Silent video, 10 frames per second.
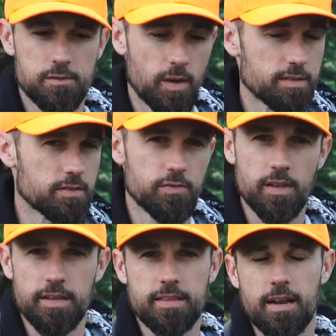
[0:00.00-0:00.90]
So I just feel
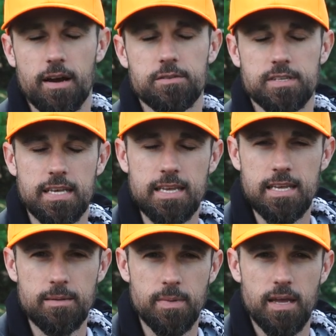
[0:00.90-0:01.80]
like that our
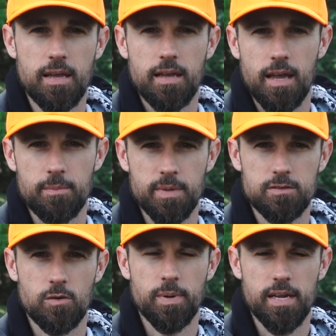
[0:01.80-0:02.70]
team at
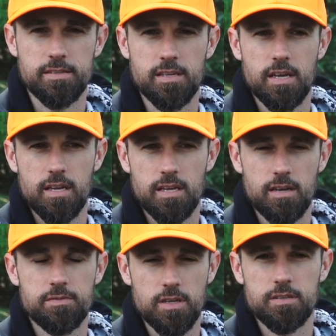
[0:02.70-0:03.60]
Missile Baits
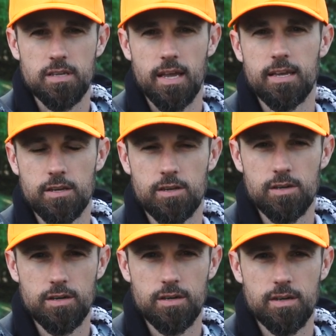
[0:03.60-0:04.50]
gives us a
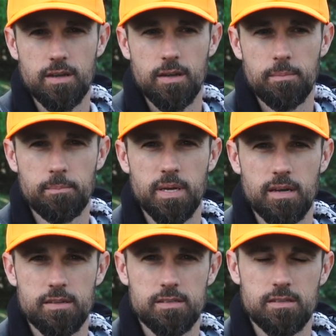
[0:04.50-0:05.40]
good
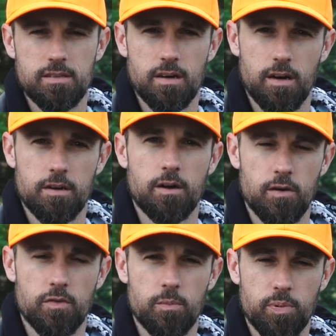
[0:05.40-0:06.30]
mix
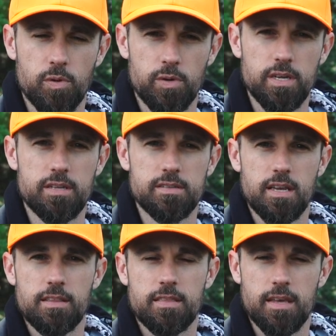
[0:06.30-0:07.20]
of employees
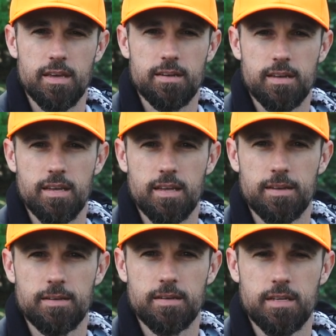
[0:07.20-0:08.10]
that
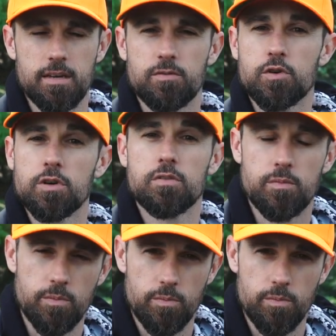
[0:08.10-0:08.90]
can give good